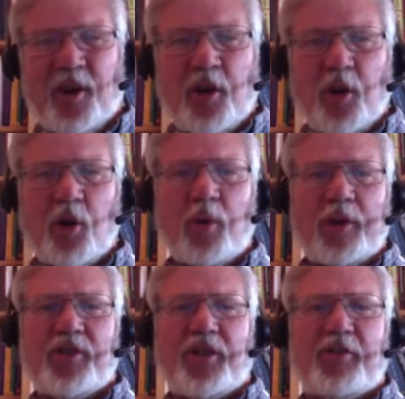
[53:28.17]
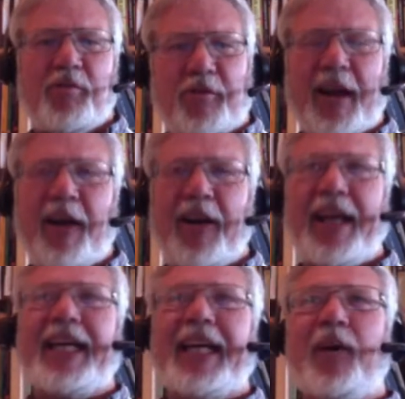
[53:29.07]
who was this
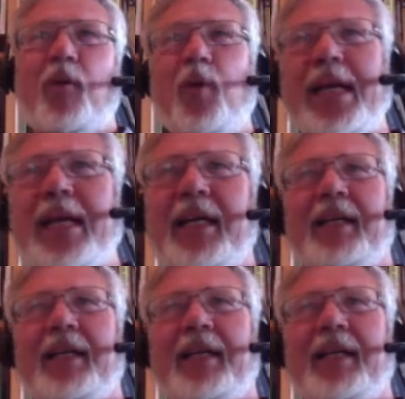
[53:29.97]
very uh, weak.